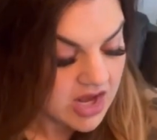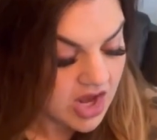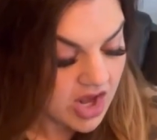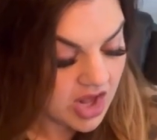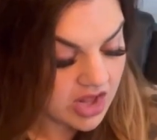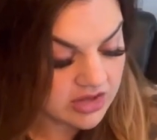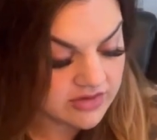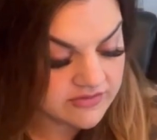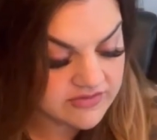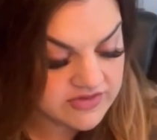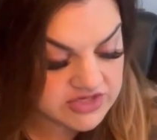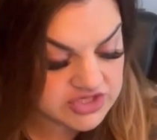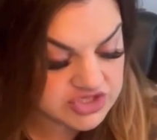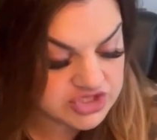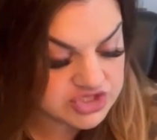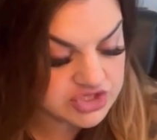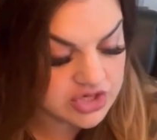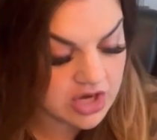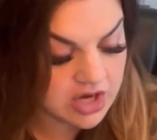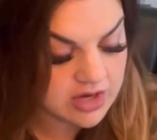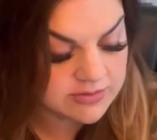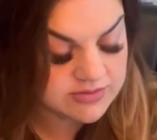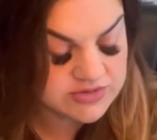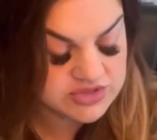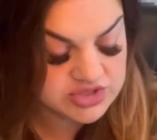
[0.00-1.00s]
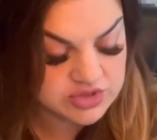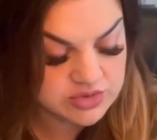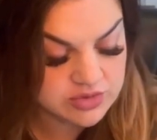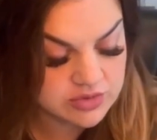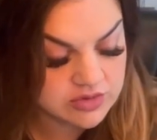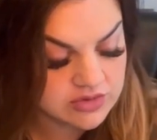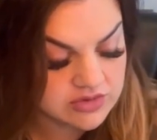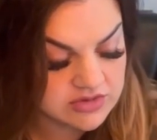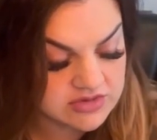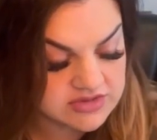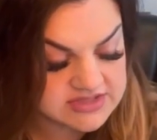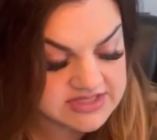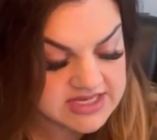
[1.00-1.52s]
All of these sharp
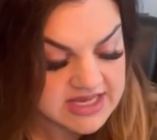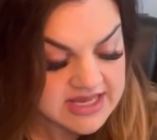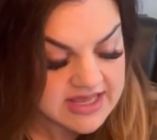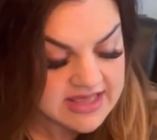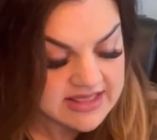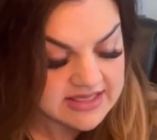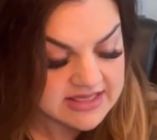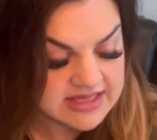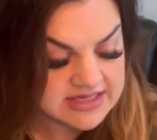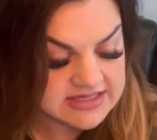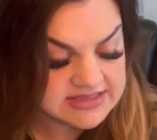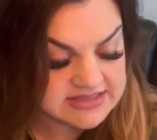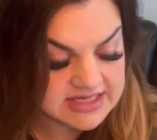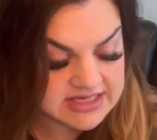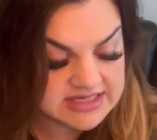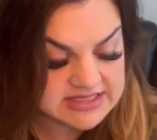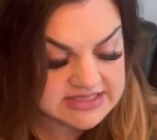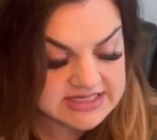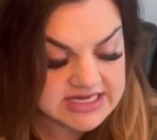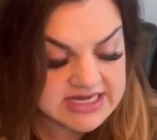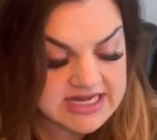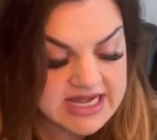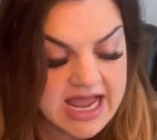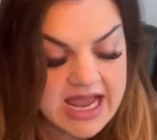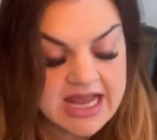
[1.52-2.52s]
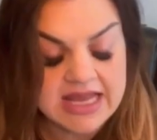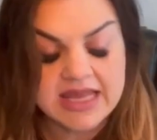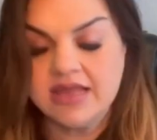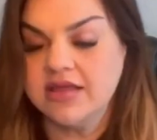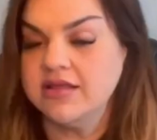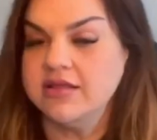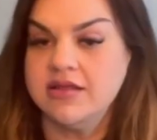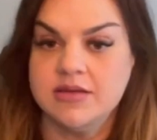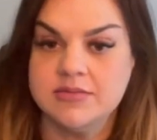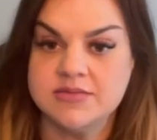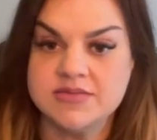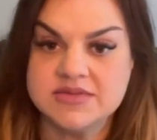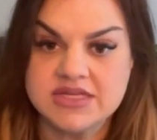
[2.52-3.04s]
tools, things like
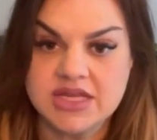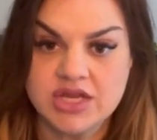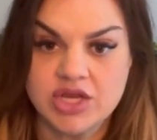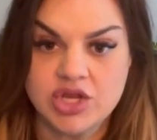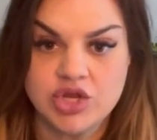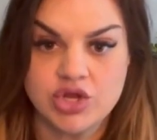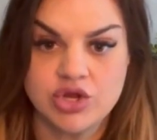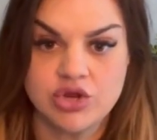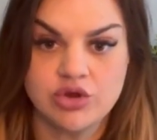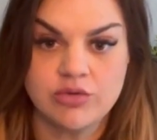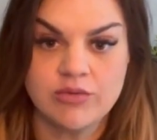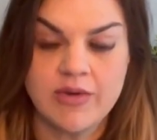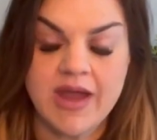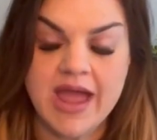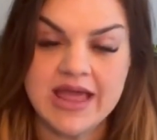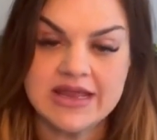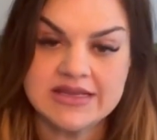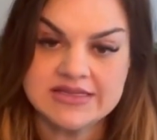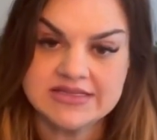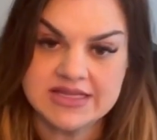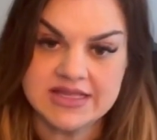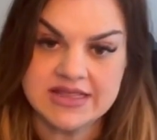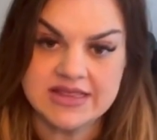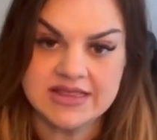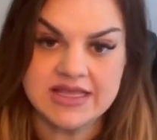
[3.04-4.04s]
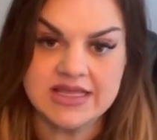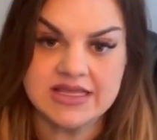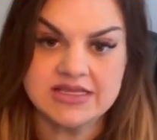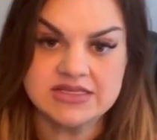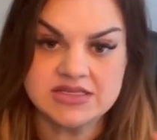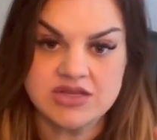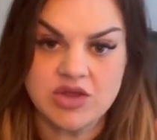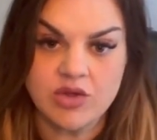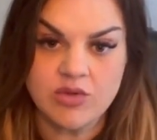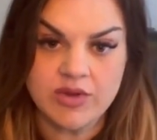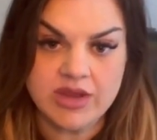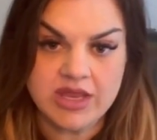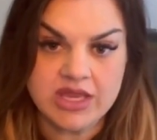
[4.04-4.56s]
tenaculums and curettes and
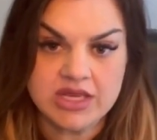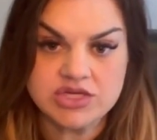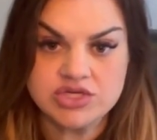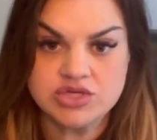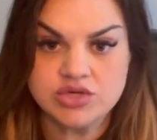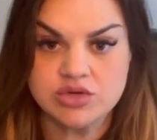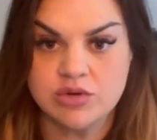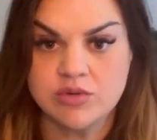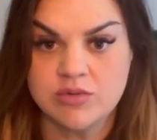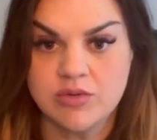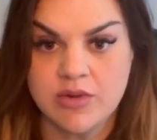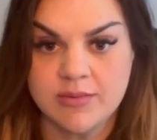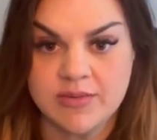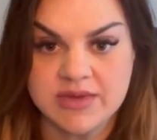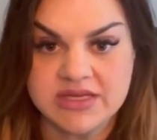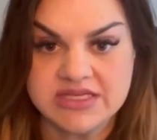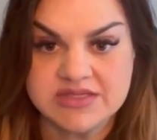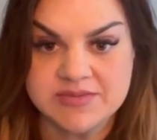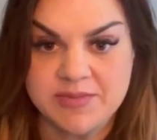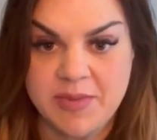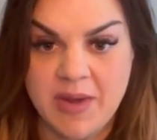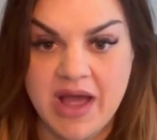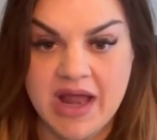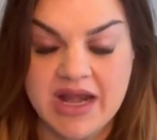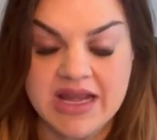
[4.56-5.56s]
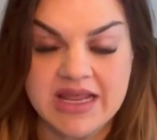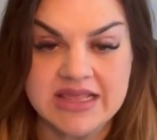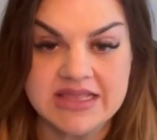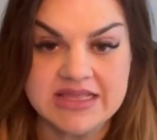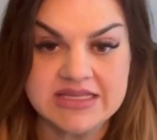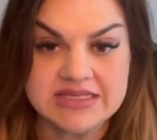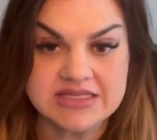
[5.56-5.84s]
things going into a woman's body.